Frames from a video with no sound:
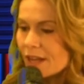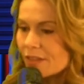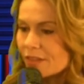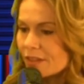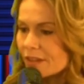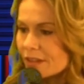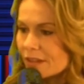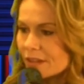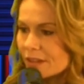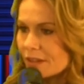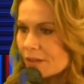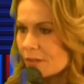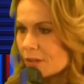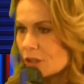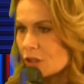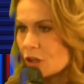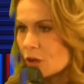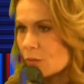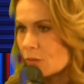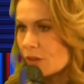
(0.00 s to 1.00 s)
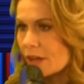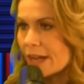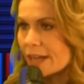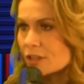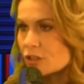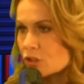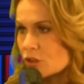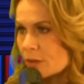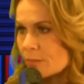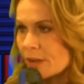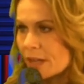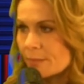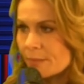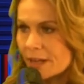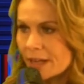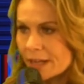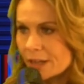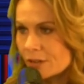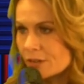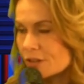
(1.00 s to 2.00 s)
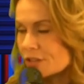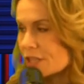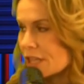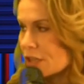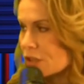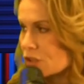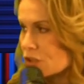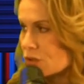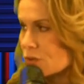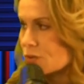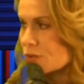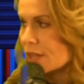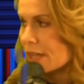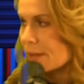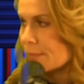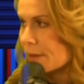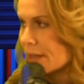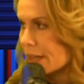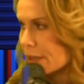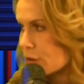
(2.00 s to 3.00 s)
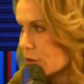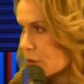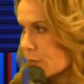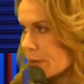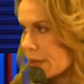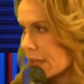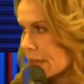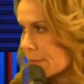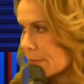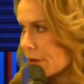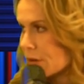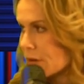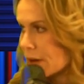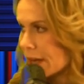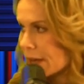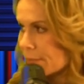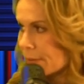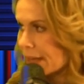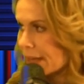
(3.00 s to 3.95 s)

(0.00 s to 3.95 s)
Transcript: The ice cream I buy or the tennis shoes I buy or the peanut butter I